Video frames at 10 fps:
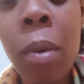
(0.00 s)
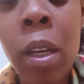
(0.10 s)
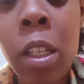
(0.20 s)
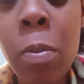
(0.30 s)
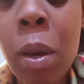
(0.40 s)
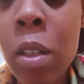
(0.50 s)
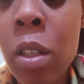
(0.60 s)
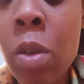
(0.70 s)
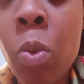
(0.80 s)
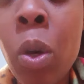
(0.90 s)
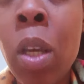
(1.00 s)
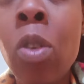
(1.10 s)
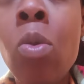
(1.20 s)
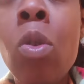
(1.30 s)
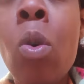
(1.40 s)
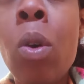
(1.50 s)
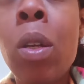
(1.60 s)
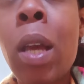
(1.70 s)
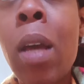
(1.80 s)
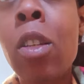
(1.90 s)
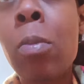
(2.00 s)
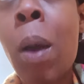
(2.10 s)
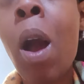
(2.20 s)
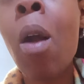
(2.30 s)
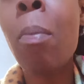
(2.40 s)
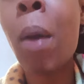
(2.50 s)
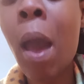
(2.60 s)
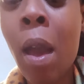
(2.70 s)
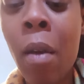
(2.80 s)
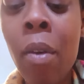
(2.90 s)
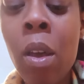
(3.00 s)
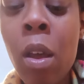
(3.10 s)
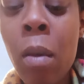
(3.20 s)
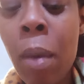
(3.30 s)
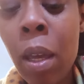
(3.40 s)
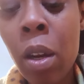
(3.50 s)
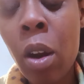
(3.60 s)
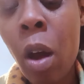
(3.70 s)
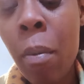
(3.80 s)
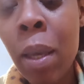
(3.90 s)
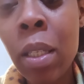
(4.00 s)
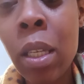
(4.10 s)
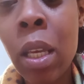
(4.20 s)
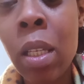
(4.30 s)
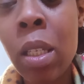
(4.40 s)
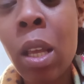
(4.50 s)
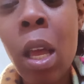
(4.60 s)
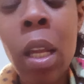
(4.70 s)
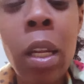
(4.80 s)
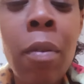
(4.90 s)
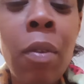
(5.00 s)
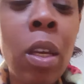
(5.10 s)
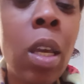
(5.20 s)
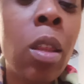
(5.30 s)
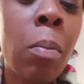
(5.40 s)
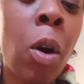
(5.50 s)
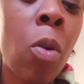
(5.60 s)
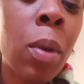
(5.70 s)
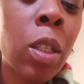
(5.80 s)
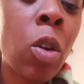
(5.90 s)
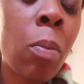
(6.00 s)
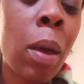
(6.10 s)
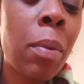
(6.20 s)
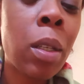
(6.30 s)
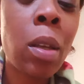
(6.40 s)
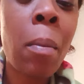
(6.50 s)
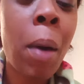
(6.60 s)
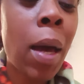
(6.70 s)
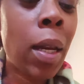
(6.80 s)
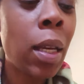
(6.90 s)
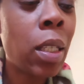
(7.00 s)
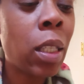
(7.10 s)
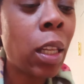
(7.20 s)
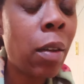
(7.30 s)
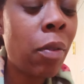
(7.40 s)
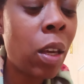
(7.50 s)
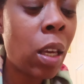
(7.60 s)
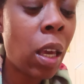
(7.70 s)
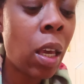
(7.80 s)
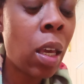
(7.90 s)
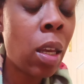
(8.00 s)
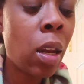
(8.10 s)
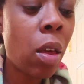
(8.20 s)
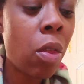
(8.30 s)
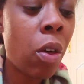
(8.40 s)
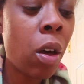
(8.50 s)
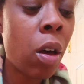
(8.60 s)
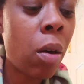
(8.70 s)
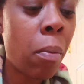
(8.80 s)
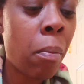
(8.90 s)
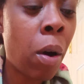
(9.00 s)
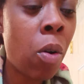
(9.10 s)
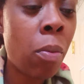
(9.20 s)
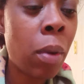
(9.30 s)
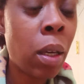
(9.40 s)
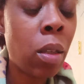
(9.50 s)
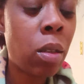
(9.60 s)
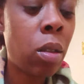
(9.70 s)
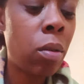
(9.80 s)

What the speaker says: it, especially when you going down a spiral path, making it all make sense. Living in the moment. So maybe somebody is living in the moment.